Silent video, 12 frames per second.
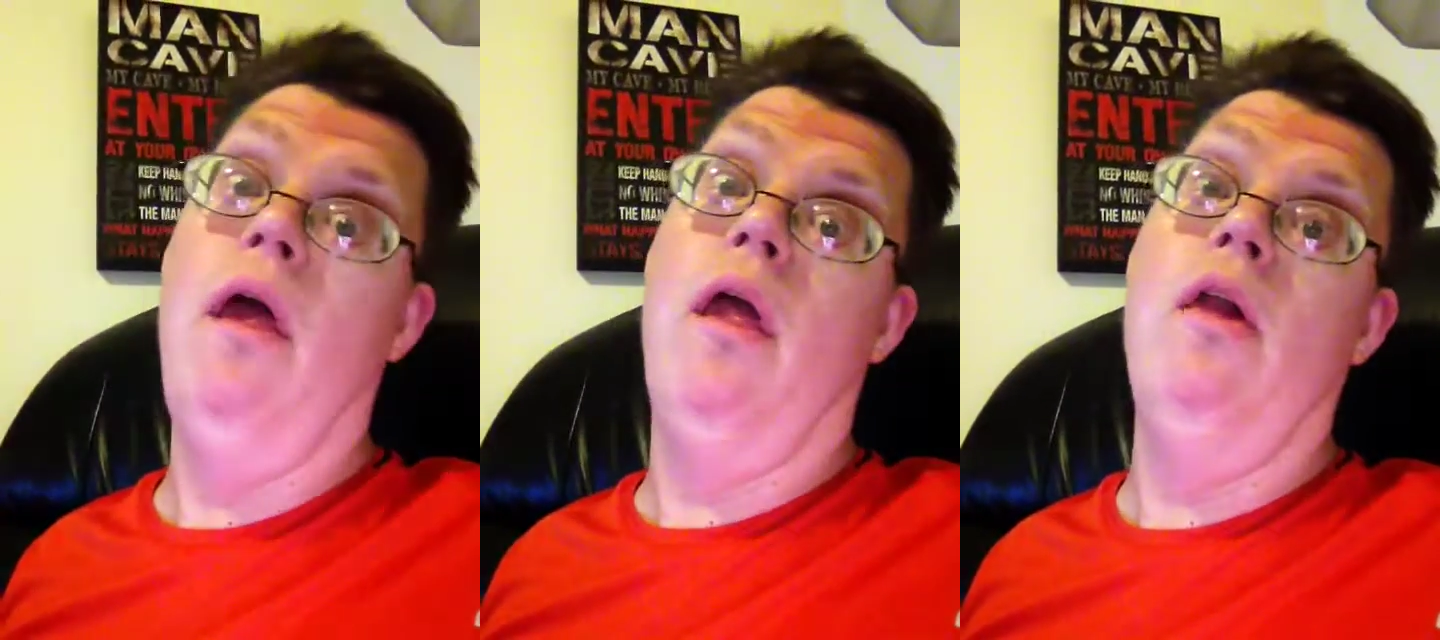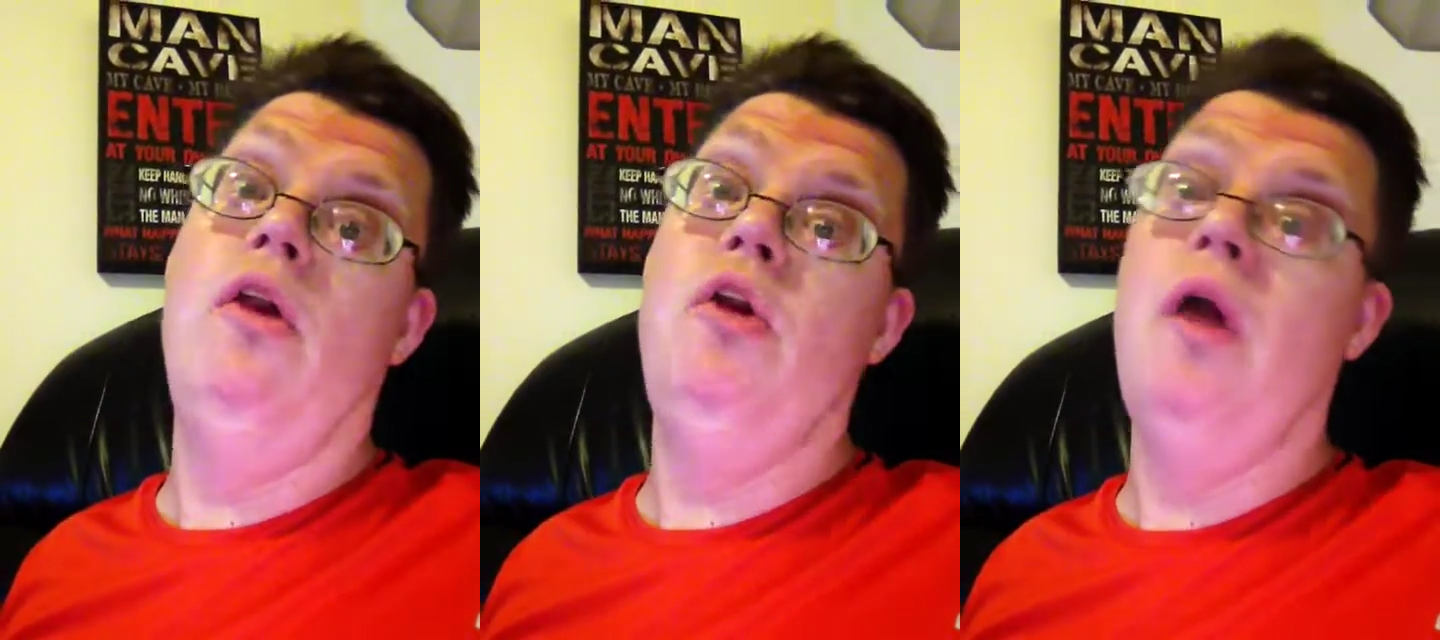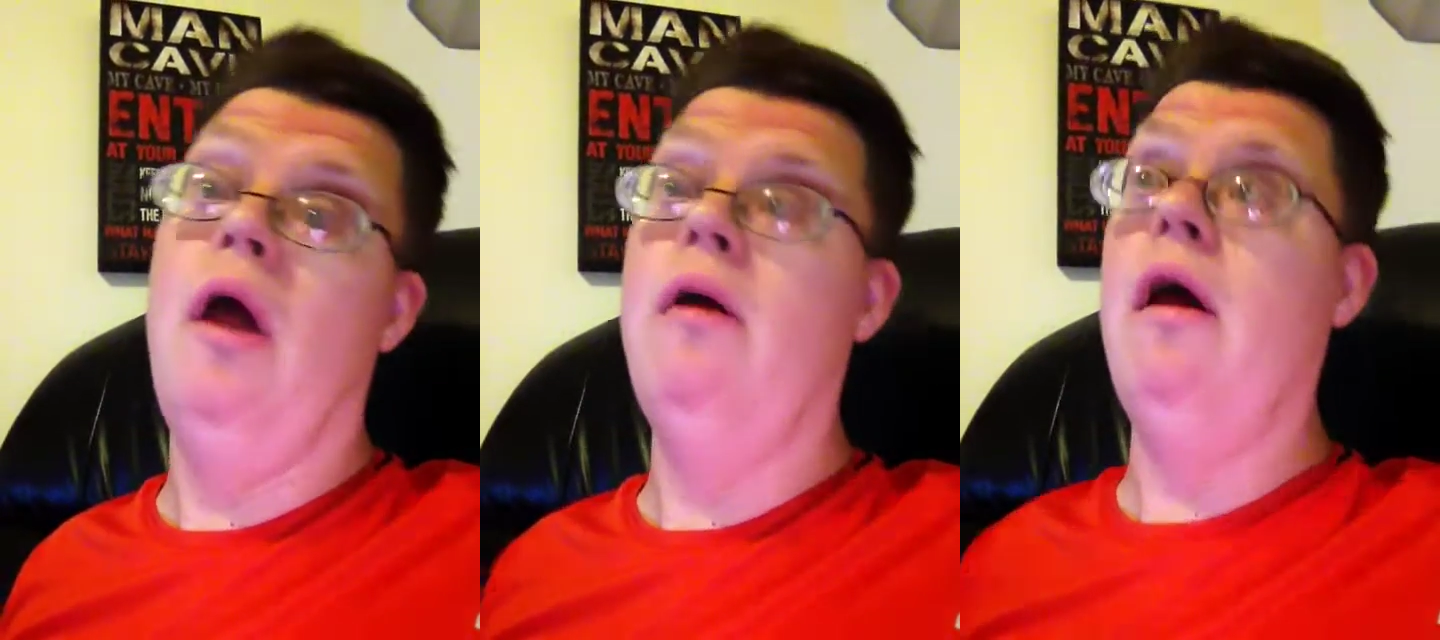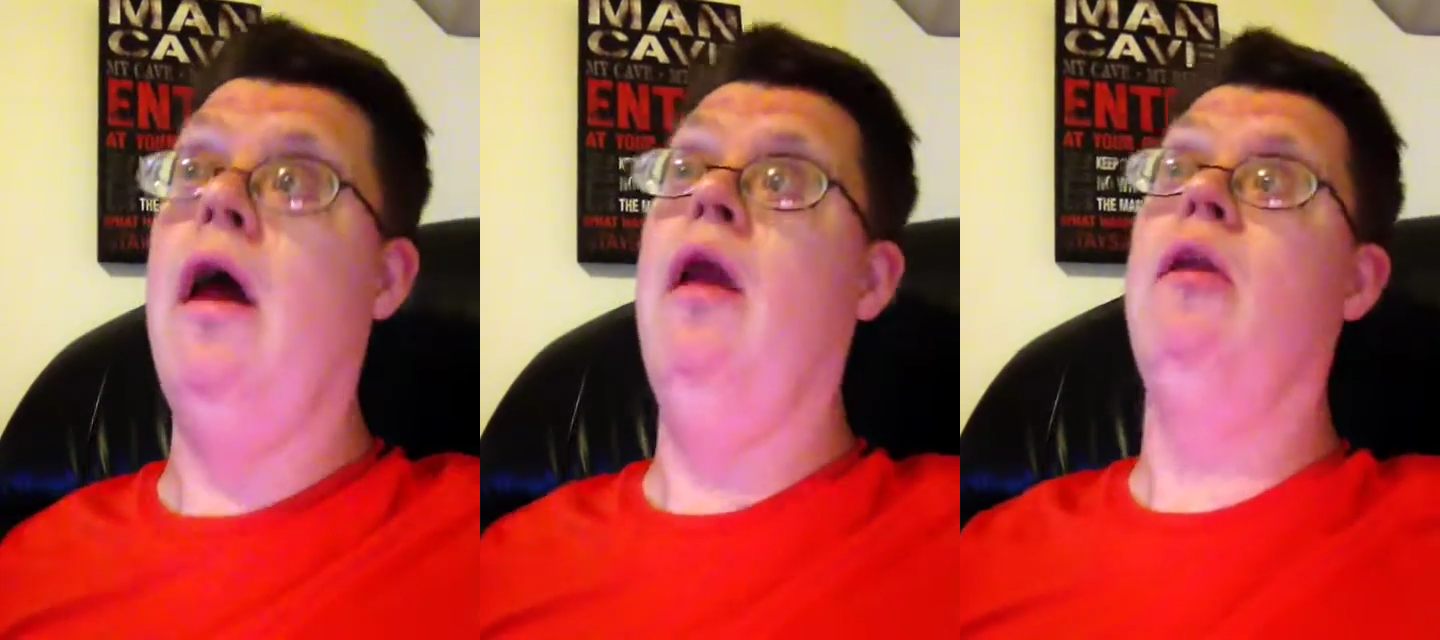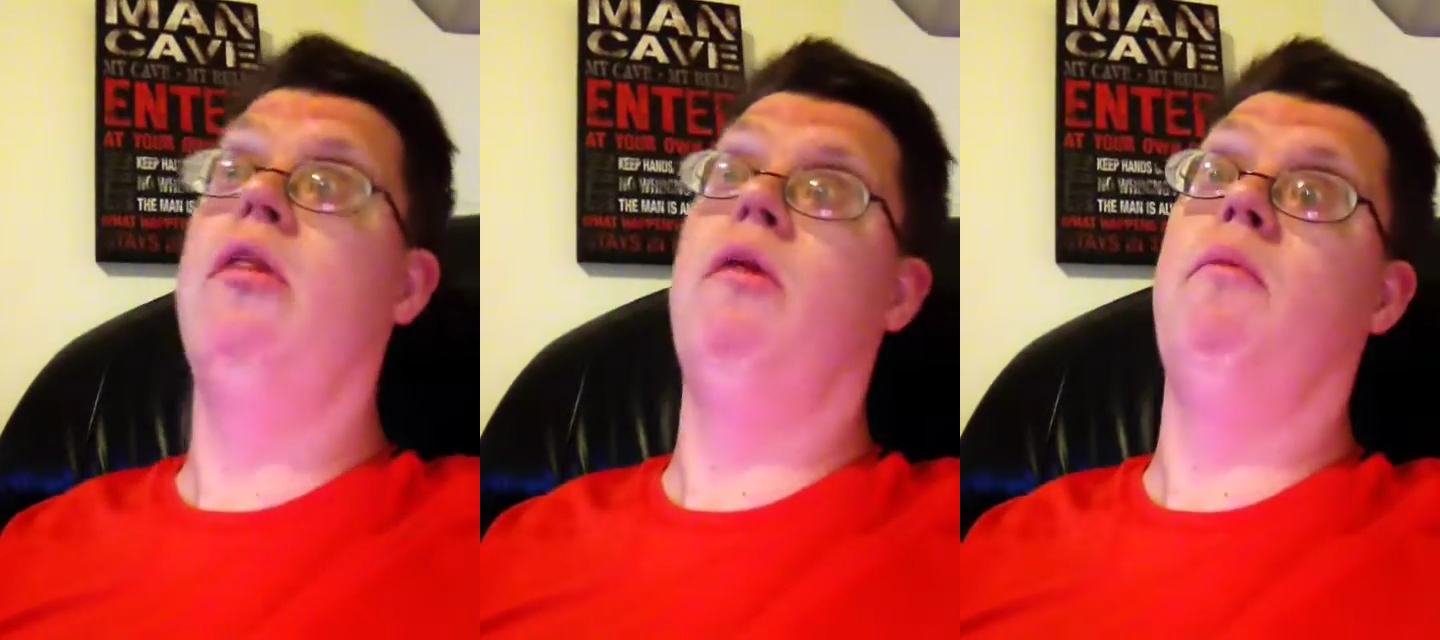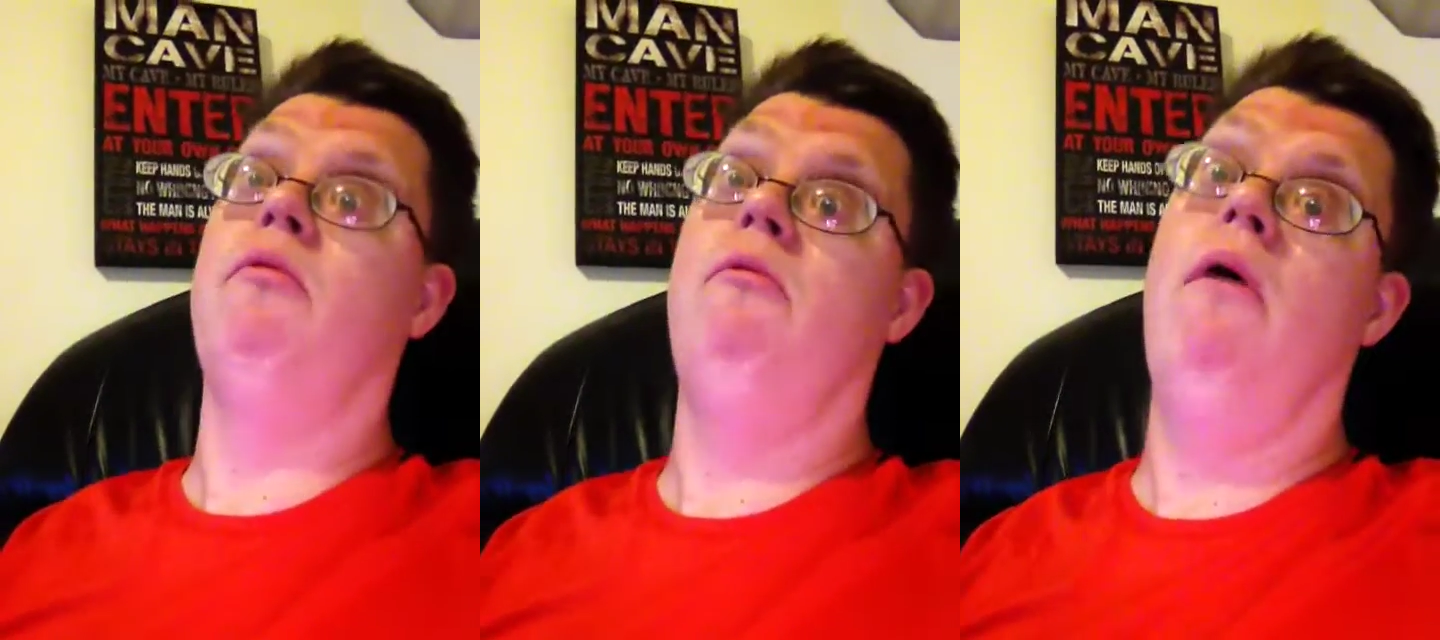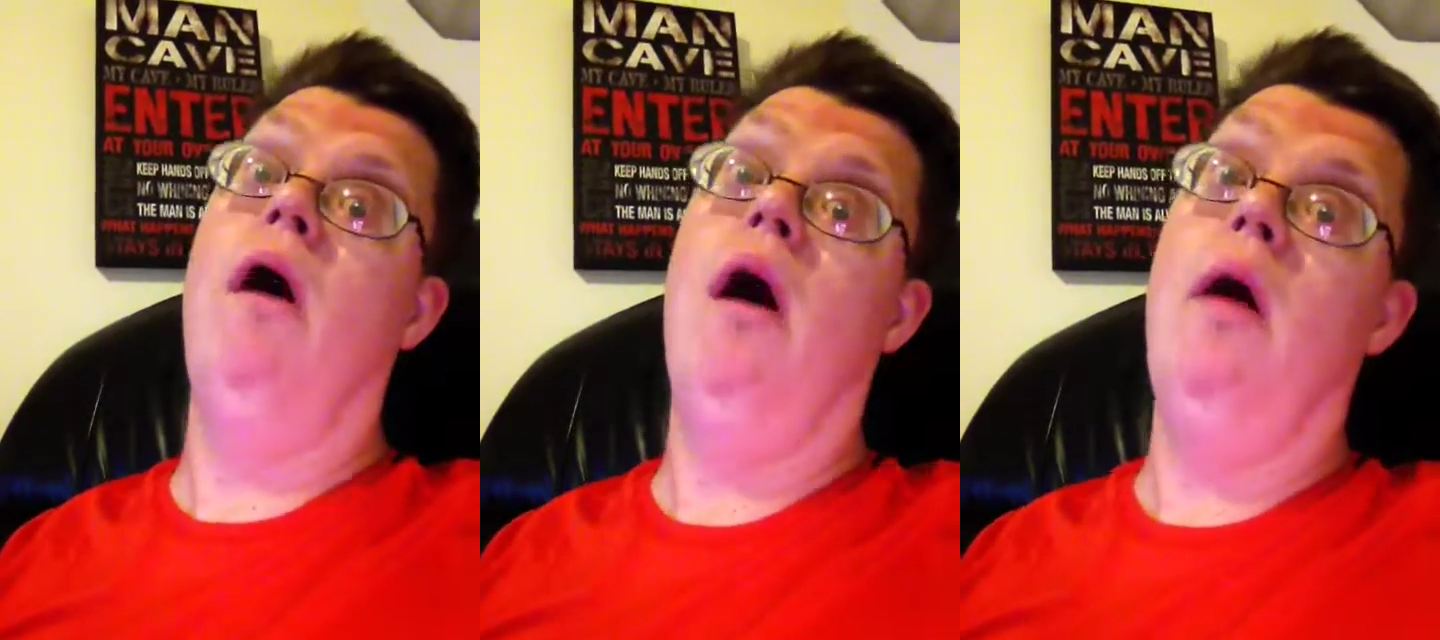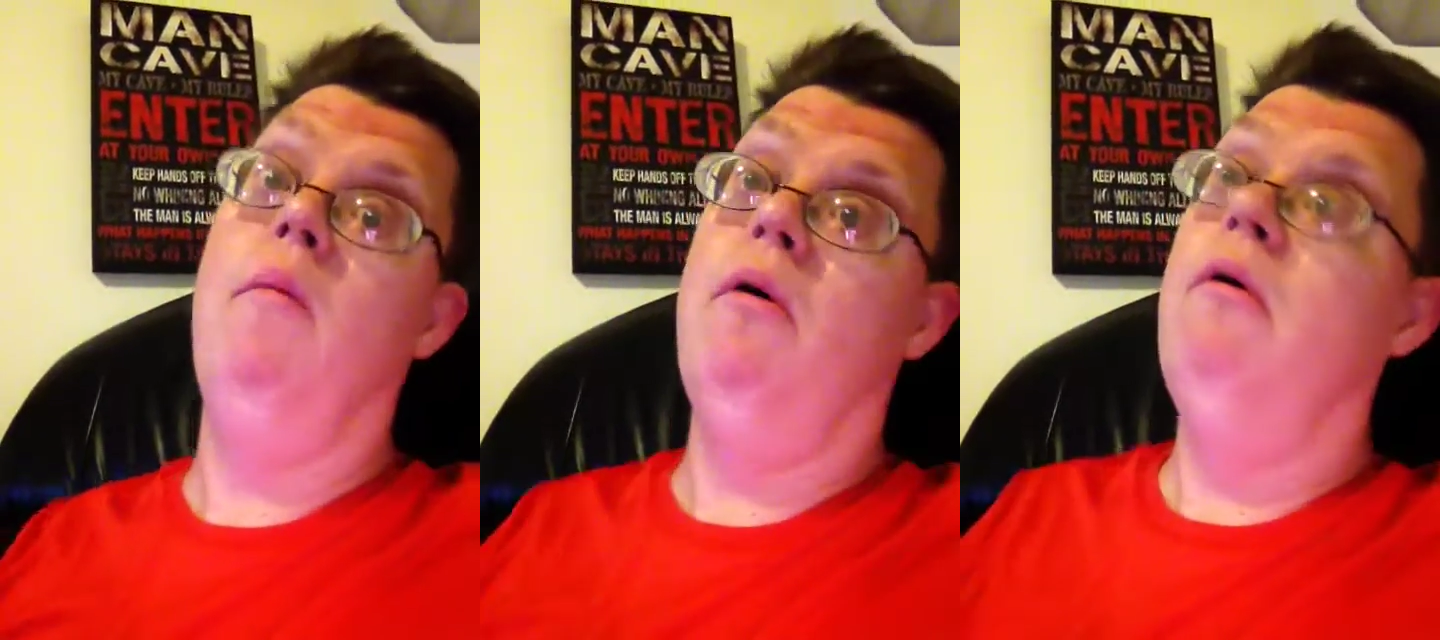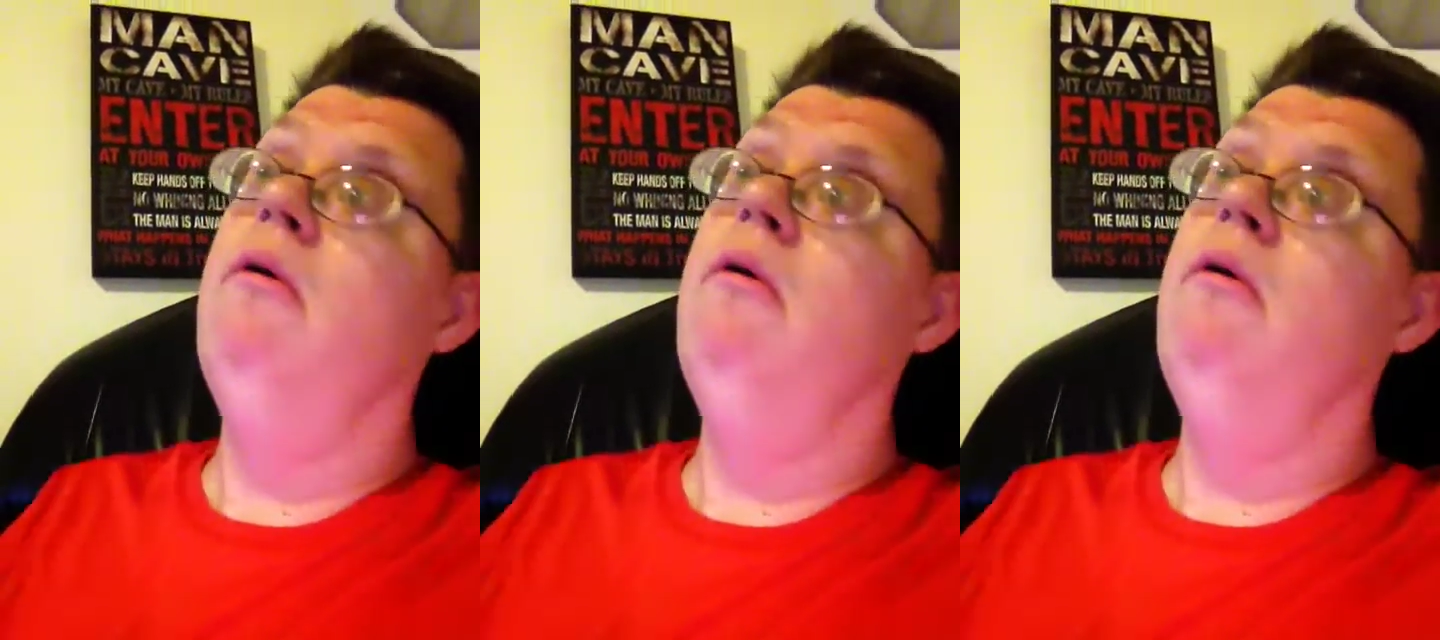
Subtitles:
like, and share, and subscribe